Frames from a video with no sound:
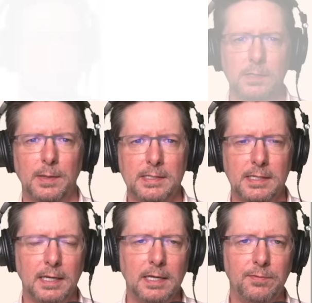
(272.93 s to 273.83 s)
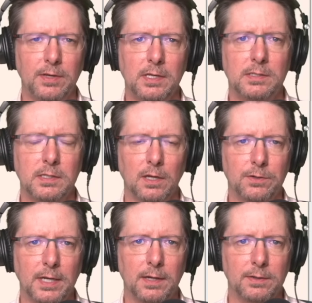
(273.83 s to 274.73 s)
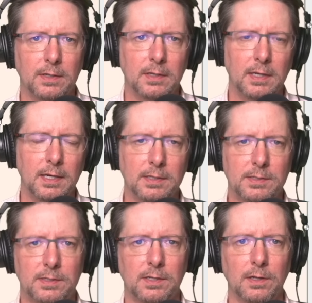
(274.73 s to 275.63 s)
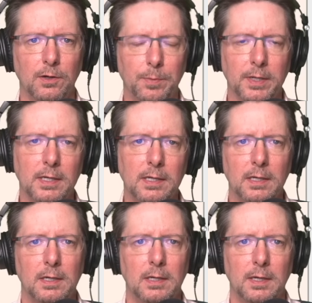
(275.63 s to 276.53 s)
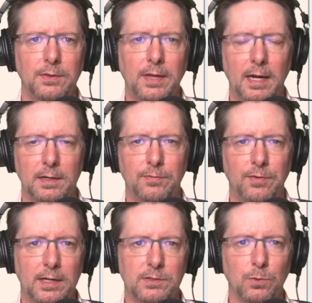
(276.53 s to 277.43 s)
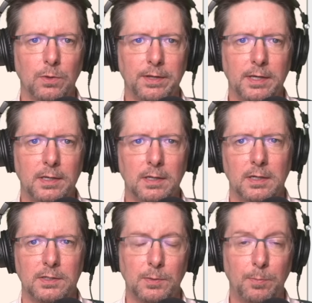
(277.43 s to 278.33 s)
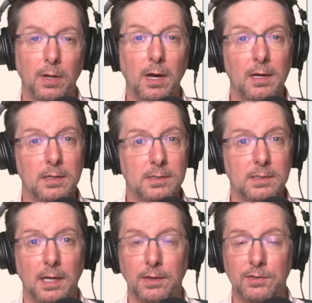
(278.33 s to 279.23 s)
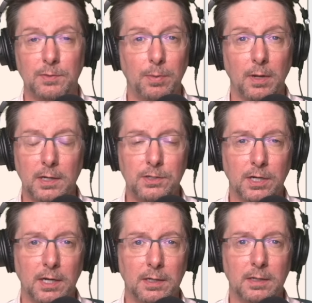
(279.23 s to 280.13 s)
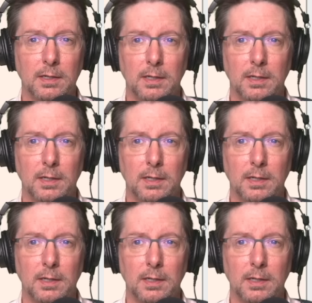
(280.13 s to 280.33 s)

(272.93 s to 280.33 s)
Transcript: So as the EV slowdown hits globally, that affects all the suppliers and the supply chain